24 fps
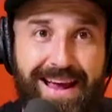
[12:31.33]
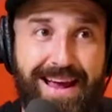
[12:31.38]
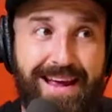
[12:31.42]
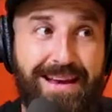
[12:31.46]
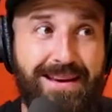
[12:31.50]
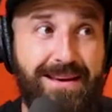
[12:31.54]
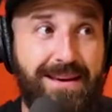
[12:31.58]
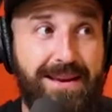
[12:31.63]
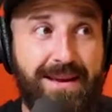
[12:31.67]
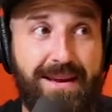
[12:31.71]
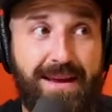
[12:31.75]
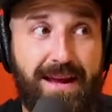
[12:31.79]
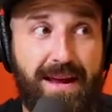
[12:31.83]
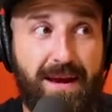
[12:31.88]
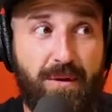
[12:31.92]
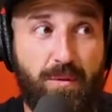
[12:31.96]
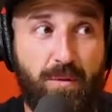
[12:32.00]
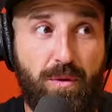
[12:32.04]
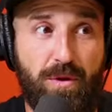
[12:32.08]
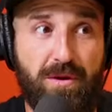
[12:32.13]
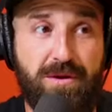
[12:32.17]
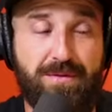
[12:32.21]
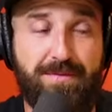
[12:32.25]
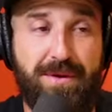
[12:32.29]
And it
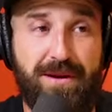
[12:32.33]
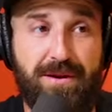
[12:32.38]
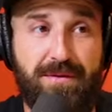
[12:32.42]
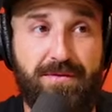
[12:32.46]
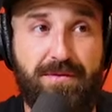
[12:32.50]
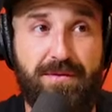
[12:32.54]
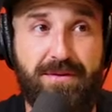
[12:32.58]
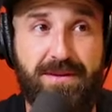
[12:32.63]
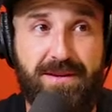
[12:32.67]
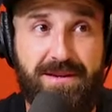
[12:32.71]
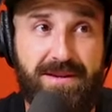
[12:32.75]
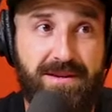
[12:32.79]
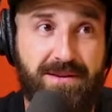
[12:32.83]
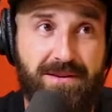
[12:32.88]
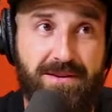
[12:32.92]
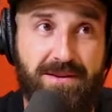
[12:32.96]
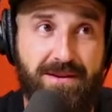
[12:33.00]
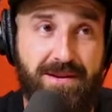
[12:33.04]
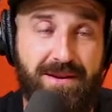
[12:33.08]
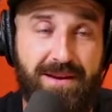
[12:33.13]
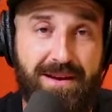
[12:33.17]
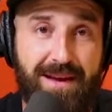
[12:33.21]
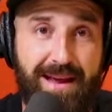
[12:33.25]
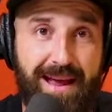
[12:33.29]
works better for the
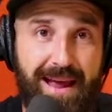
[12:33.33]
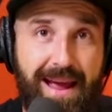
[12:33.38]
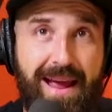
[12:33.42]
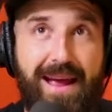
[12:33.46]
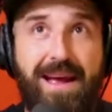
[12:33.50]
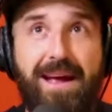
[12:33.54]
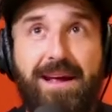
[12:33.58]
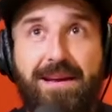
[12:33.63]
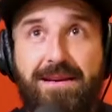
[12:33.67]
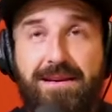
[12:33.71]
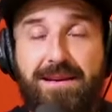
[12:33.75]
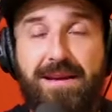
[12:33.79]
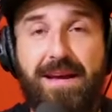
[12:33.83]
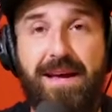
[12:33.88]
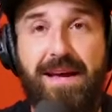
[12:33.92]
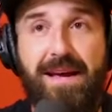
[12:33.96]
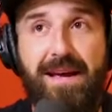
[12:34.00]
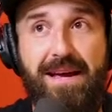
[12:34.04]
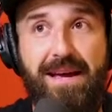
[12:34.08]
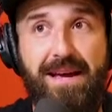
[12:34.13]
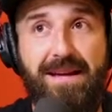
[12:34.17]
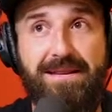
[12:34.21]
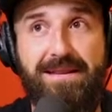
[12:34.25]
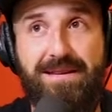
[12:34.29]
dealer. And
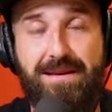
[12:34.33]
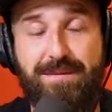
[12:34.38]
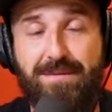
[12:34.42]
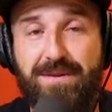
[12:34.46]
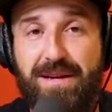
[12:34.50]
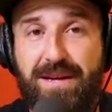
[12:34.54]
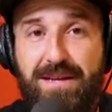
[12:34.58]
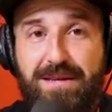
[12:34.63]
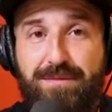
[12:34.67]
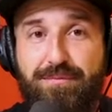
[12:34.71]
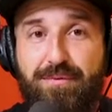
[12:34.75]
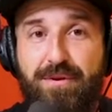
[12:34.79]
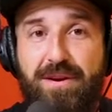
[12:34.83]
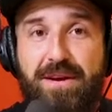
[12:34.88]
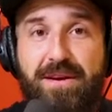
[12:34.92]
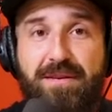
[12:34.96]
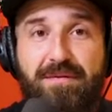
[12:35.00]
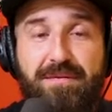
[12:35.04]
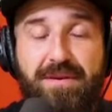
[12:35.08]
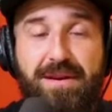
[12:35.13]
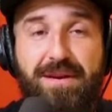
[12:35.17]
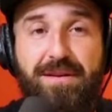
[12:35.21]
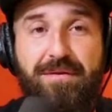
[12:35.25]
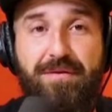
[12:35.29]
it seems like it's pretty
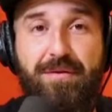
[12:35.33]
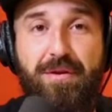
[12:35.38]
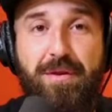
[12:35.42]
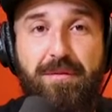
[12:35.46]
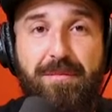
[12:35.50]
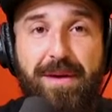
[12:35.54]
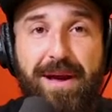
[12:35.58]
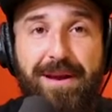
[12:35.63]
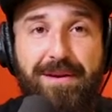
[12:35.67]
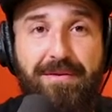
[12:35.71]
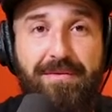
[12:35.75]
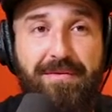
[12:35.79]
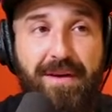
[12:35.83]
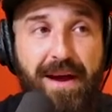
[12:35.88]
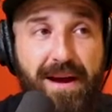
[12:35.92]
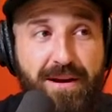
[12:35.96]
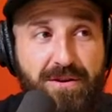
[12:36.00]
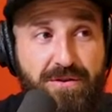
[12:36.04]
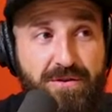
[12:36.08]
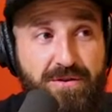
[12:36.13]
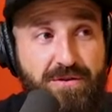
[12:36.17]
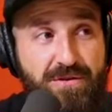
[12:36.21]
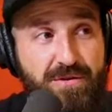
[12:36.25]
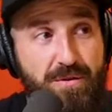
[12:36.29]
convenient for the
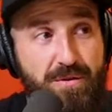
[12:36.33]
manufacturer.